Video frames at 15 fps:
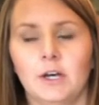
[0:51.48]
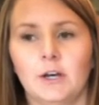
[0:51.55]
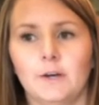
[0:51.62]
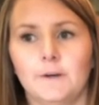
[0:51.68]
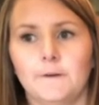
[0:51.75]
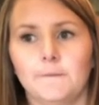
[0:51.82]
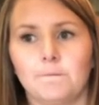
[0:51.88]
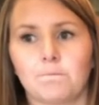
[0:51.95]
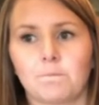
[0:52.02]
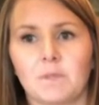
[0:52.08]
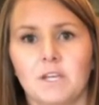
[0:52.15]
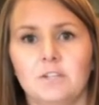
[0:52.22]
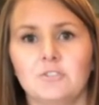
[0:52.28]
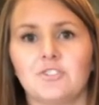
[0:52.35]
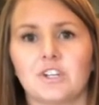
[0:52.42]
Um,
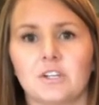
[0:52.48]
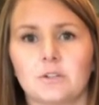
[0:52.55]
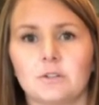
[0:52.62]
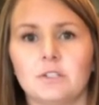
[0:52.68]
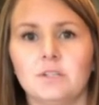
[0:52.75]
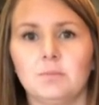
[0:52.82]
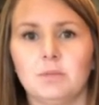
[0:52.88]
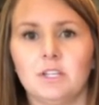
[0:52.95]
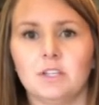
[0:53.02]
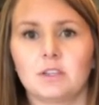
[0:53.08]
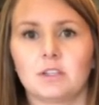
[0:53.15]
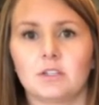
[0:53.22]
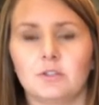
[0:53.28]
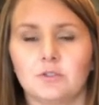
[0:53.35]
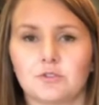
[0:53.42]
and generally meet
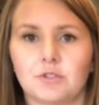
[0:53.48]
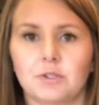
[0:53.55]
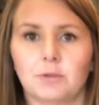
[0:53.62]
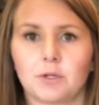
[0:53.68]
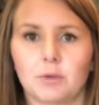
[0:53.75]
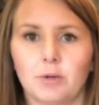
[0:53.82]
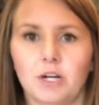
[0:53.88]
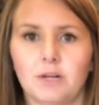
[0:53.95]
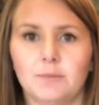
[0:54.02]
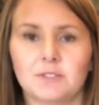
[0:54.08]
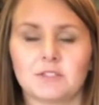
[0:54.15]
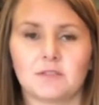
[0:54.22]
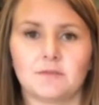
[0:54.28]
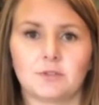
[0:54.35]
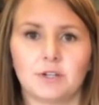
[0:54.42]
the nutrient
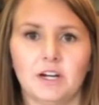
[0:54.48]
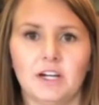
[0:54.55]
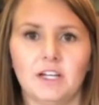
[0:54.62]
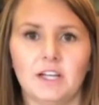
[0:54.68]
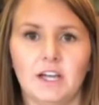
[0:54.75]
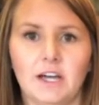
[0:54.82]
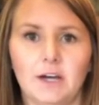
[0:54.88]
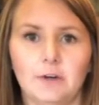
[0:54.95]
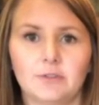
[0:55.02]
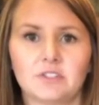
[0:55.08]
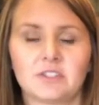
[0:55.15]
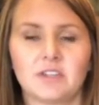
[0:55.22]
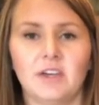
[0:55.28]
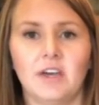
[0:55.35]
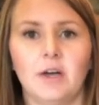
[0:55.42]
requirements of dry
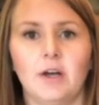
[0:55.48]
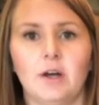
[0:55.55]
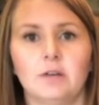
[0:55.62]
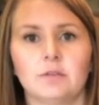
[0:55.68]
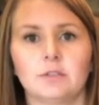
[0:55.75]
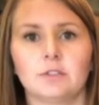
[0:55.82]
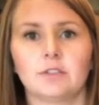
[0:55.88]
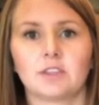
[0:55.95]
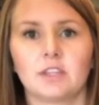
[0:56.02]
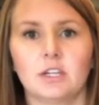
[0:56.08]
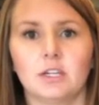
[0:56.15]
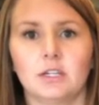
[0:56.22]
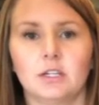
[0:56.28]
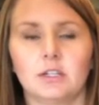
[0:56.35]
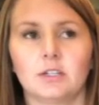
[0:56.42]
cows. However,
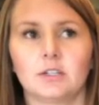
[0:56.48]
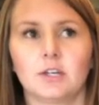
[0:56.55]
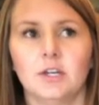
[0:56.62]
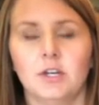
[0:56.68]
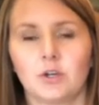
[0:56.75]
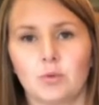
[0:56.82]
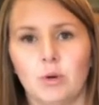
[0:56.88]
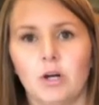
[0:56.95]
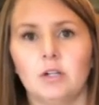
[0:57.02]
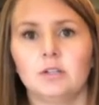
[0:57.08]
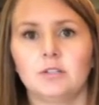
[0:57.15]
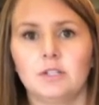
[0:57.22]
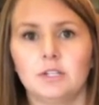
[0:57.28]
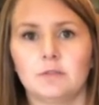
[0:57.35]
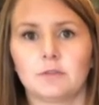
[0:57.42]
the
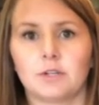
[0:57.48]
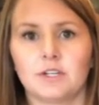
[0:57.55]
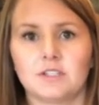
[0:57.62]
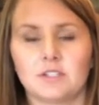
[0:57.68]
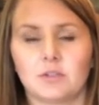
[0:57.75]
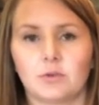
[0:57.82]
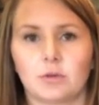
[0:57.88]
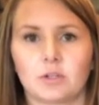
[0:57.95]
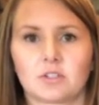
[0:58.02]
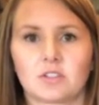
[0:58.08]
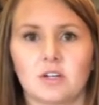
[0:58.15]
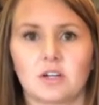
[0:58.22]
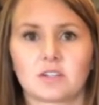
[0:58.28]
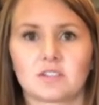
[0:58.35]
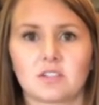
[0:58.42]
quality of grazing corn
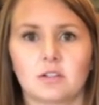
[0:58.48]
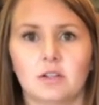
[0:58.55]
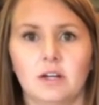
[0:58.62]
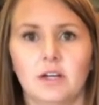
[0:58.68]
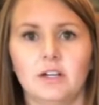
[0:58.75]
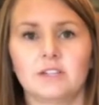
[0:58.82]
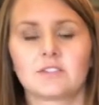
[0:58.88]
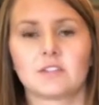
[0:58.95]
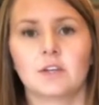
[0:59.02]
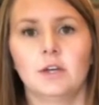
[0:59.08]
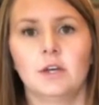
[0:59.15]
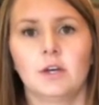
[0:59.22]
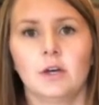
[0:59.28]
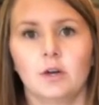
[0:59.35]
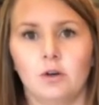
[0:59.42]
stalks declines
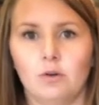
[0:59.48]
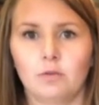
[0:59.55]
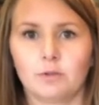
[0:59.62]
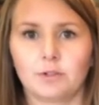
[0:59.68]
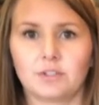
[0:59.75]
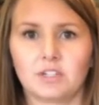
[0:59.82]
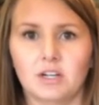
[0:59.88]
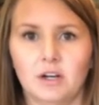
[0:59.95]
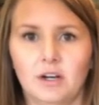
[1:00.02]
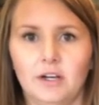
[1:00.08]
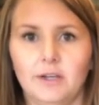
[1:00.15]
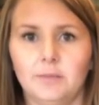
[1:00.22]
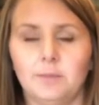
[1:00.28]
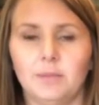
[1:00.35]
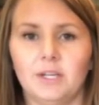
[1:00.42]
over
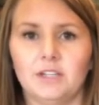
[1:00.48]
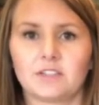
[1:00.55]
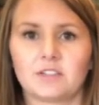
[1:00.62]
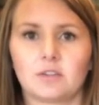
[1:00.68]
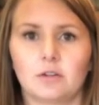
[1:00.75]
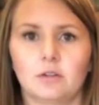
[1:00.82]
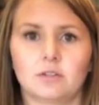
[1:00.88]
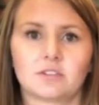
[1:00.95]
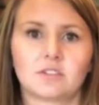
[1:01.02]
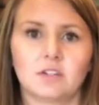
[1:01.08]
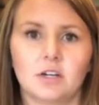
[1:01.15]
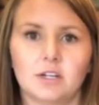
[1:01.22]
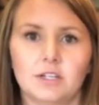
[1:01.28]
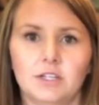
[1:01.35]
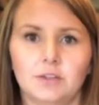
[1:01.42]
time based on
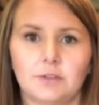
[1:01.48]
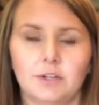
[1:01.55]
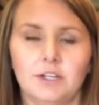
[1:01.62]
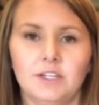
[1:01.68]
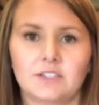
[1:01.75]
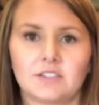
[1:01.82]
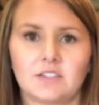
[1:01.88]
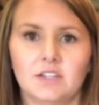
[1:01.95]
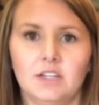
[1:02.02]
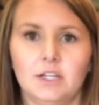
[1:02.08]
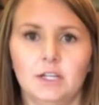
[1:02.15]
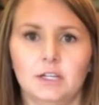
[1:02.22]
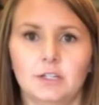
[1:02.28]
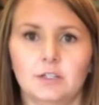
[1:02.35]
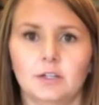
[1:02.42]
stocking rate
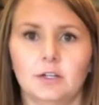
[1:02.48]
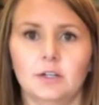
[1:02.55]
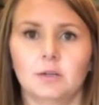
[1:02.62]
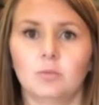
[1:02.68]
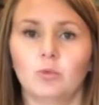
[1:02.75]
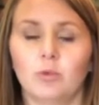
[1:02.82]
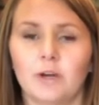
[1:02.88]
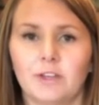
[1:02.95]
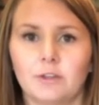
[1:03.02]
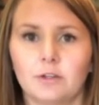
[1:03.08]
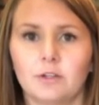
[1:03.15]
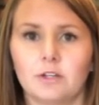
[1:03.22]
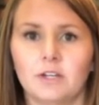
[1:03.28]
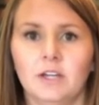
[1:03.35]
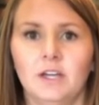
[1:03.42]
and um,
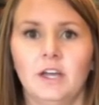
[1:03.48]
weather.